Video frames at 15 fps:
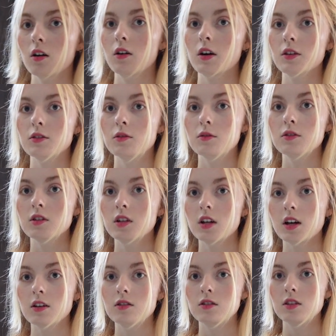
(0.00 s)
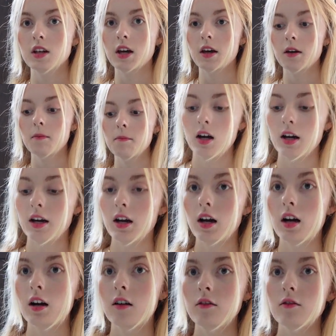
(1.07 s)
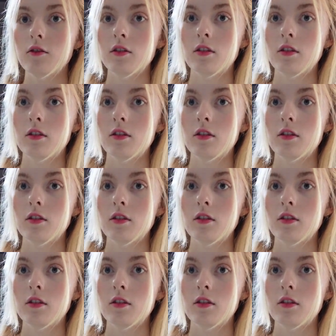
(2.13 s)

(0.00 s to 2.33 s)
Okay, so it's the next day. I have